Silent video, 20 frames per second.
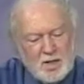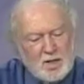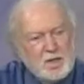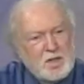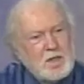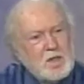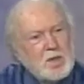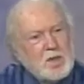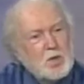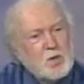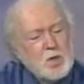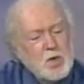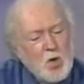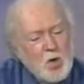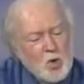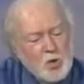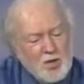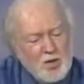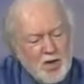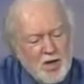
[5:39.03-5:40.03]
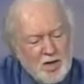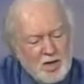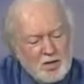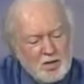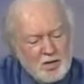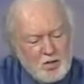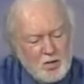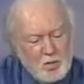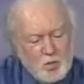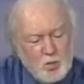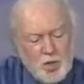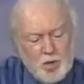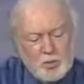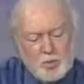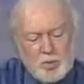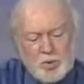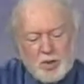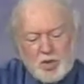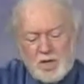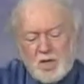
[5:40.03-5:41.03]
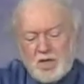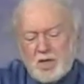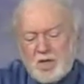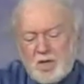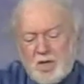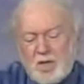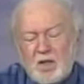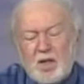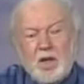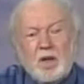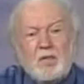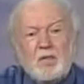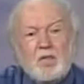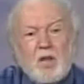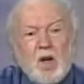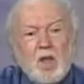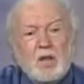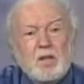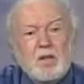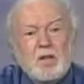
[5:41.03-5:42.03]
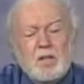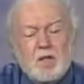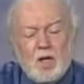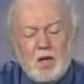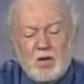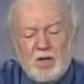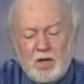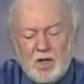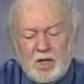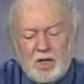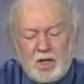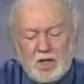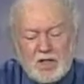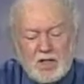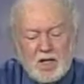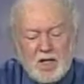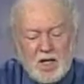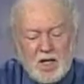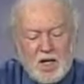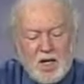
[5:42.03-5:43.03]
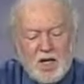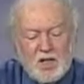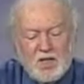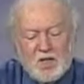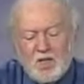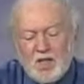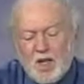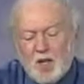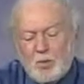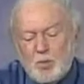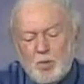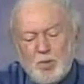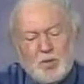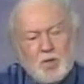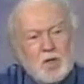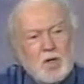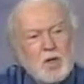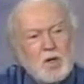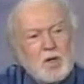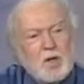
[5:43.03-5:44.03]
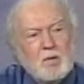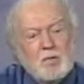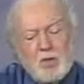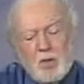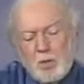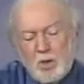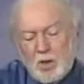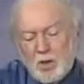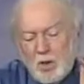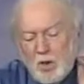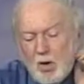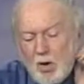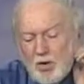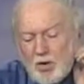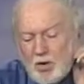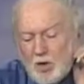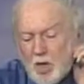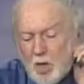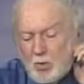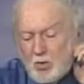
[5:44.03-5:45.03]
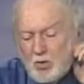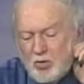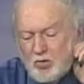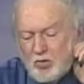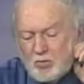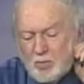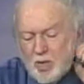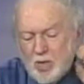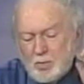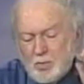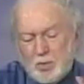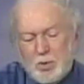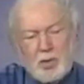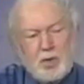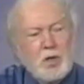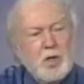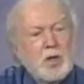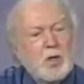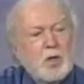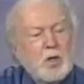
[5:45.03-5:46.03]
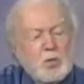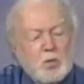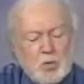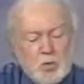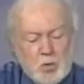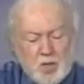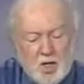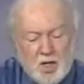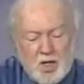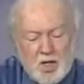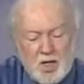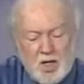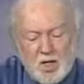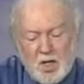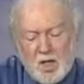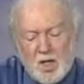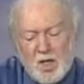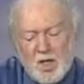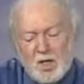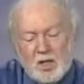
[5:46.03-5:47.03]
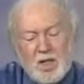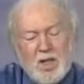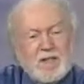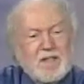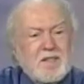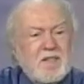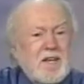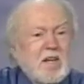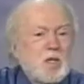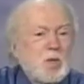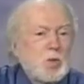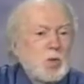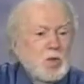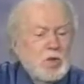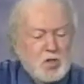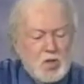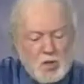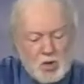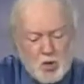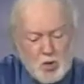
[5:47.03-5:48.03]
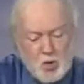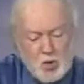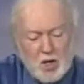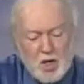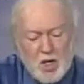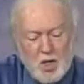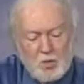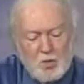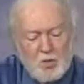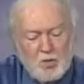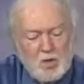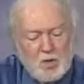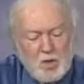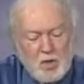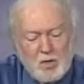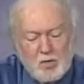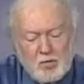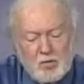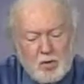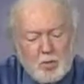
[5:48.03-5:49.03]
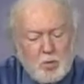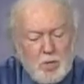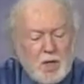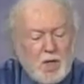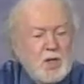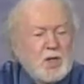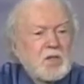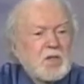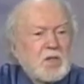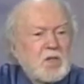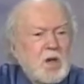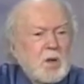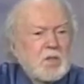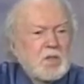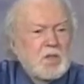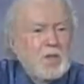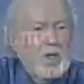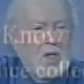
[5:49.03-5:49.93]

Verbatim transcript: Did you know that when police collect voluntary D N A samples from a large number of people in a community, let's say to exclude them from being a, subs